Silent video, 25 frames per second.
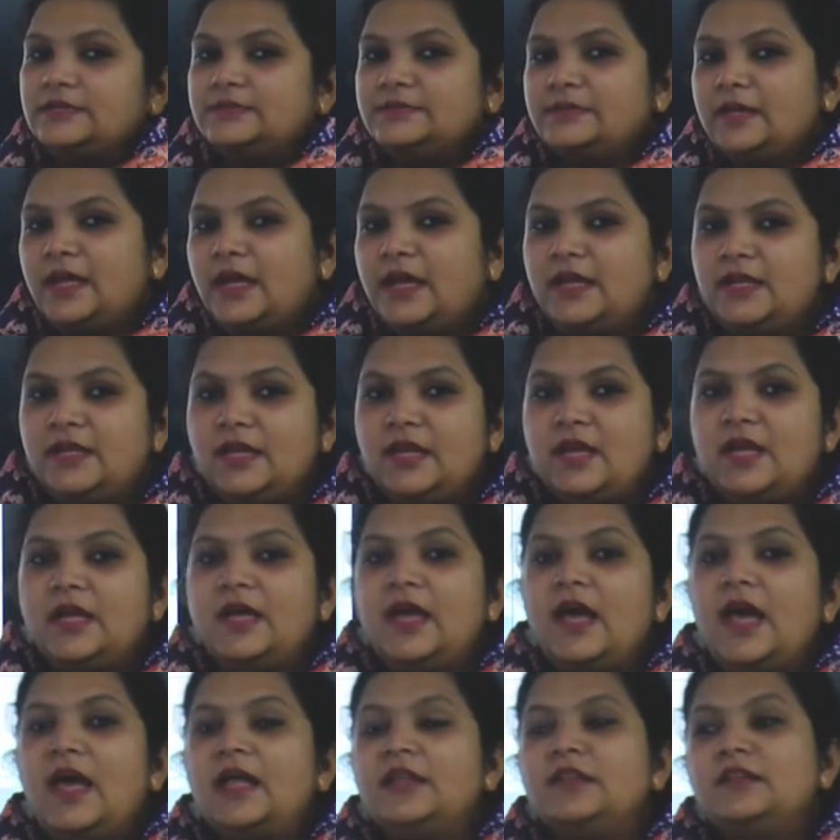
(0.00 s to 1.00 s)
Right?
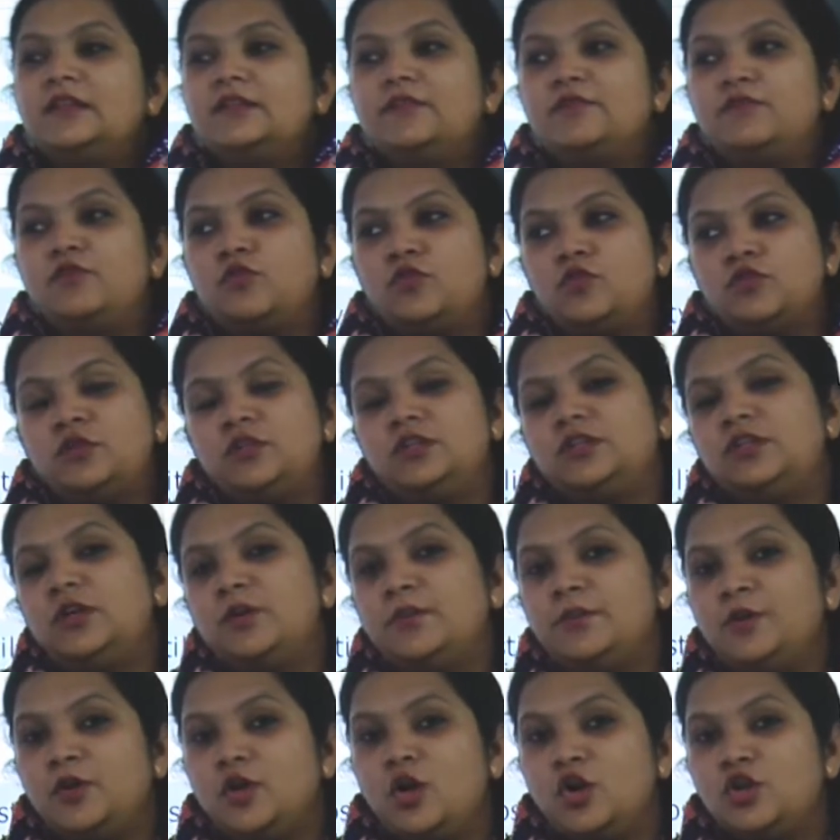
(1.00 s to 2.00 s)
Fourth
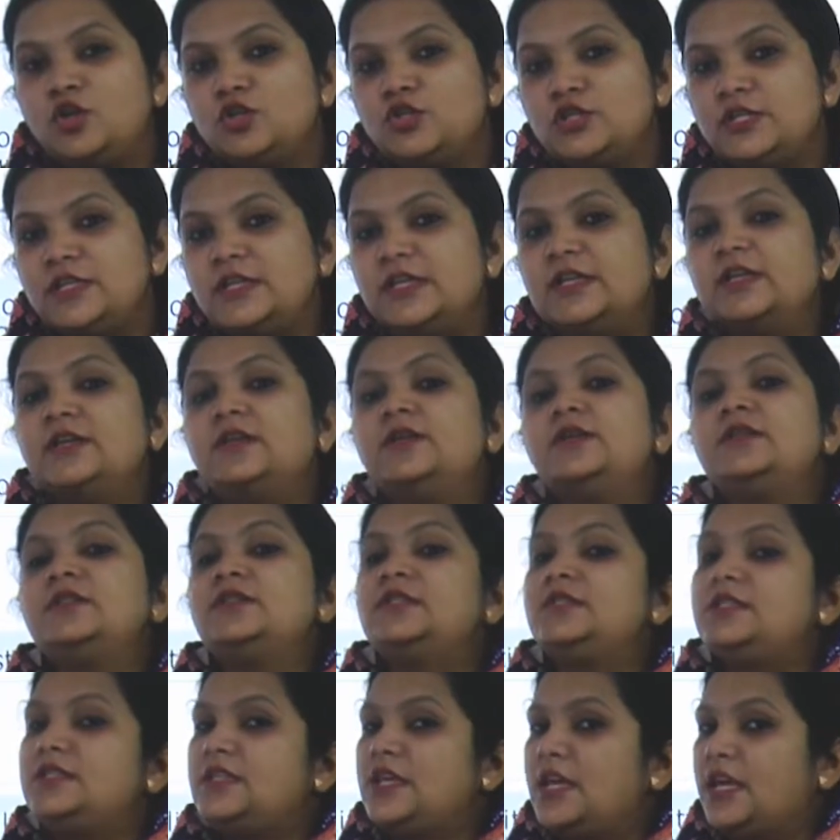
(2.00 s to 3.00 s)
terminology here
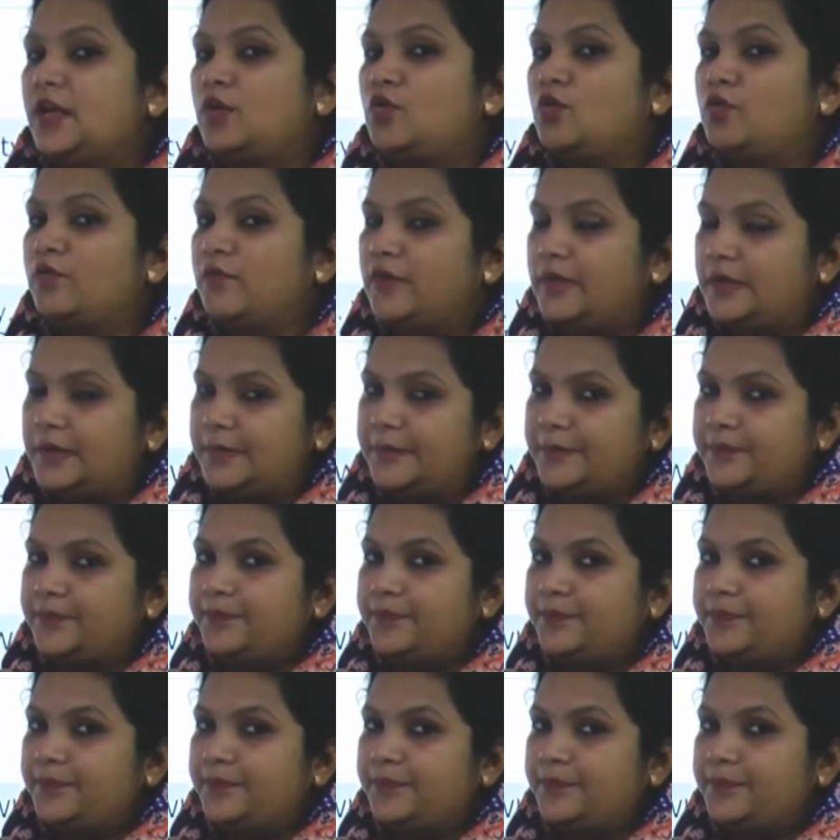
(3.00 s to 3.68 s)
is takeover.